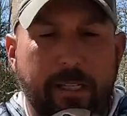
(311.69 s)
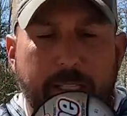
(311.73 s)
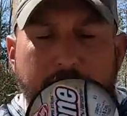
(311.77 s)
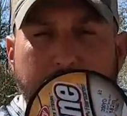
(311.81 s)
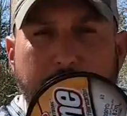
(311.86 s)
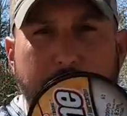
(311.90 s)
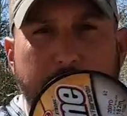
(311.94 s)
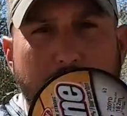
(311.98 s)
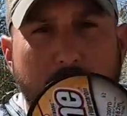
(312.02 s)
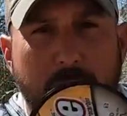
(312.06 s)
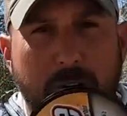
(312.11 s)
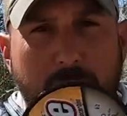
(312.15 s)
then
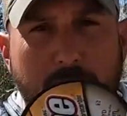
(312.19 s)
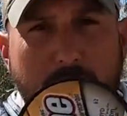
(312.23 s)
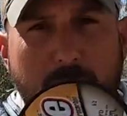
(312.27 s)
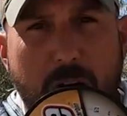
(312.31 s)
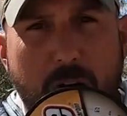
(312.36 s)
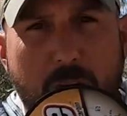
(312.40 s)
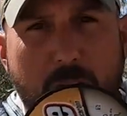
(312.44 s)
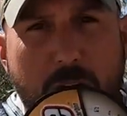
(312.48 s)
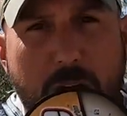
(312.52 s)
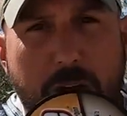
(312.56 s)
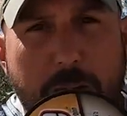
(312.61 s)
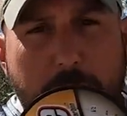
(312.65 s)
I'm going to
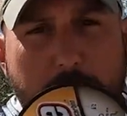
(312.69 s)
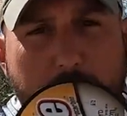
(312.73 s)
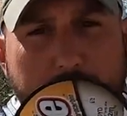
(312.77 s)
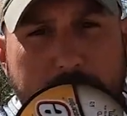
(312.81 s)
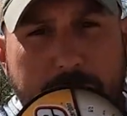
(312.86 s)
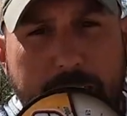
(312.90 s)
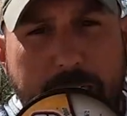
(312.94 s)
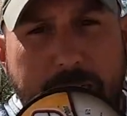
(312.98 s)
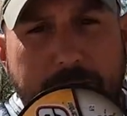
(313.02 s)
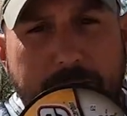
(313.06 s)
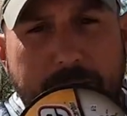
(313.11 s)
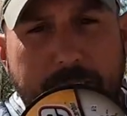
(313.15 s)
go up with
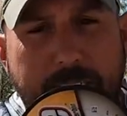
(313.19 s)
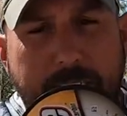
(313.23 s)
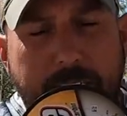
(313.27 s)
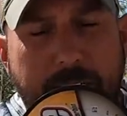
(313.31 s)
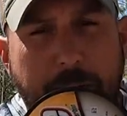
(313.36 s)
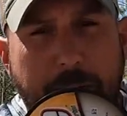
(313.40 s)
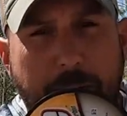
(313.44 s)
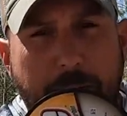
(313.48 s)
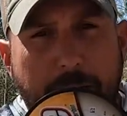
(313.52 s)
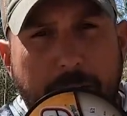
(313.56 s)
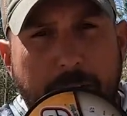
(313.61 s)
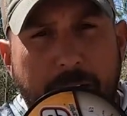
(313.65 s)

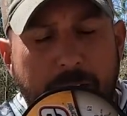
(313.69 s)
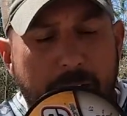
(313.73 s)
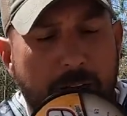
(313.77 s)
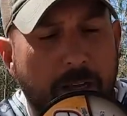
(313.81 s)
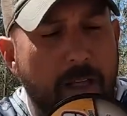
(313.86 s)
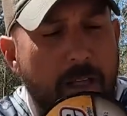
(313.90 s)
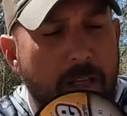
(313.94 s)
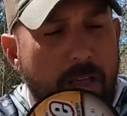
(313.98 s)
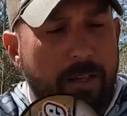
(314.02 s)
17-pound